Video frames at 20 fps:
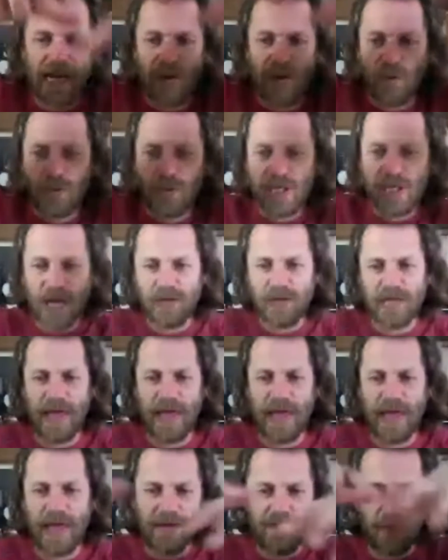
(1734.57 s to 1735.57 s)
all just goes like
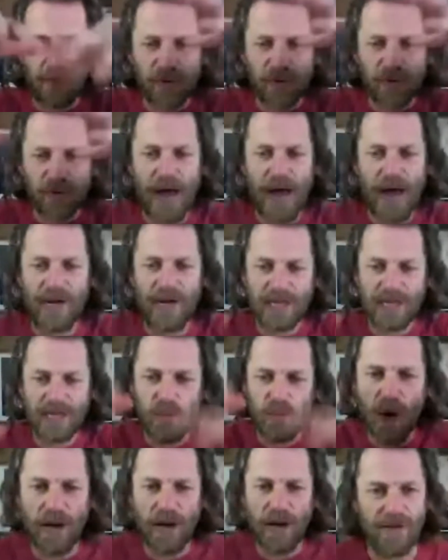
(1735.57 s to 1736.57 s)
that and it falls out and it's
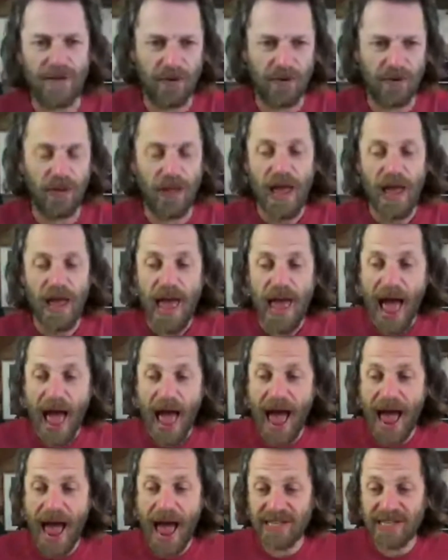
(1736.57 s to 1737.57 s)
wonderful.
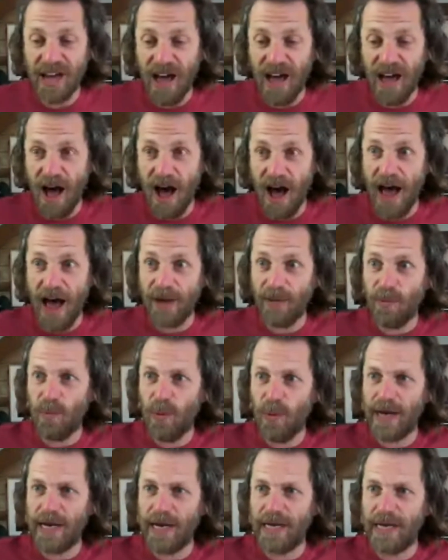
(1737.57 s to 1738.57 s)
And I
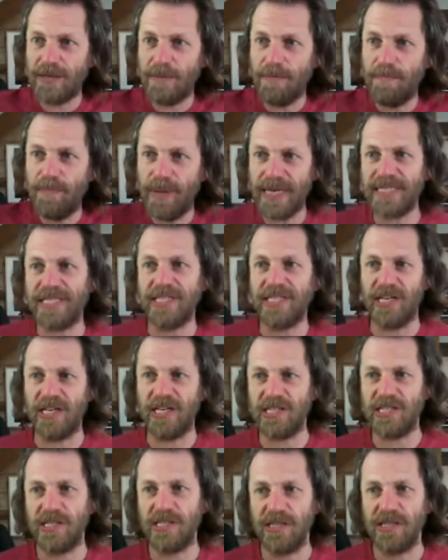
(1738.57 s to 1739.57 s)
went into
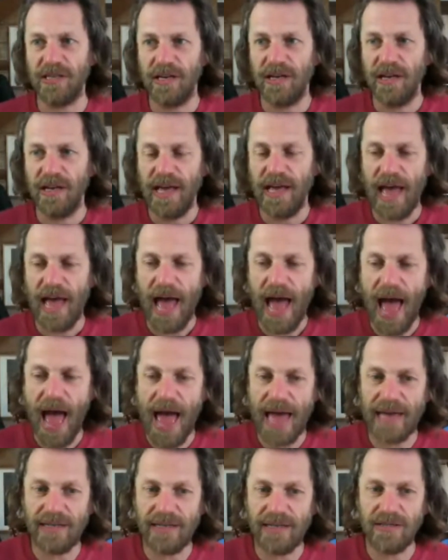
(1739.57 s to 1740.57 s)
business,
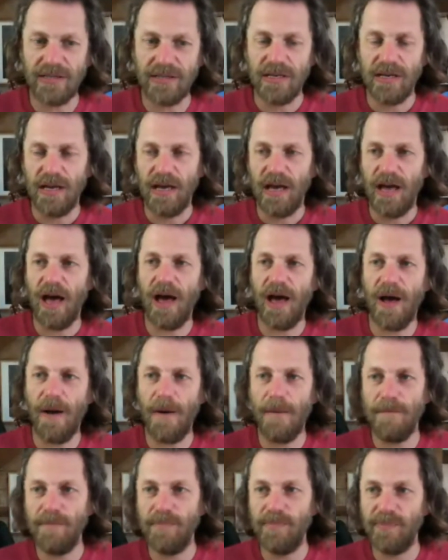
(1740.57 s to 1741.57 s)
and
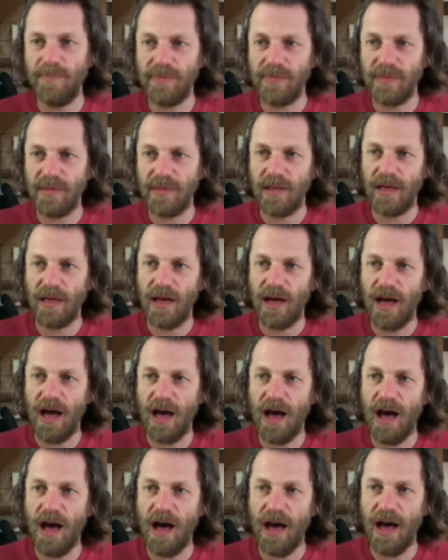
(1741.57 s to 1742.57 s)

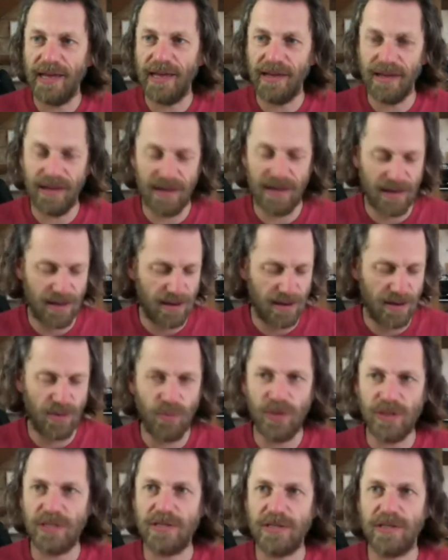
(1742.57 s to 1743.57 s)
I
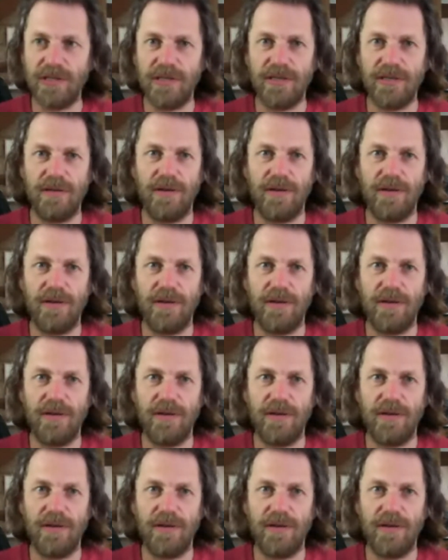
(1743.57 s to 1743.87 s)
was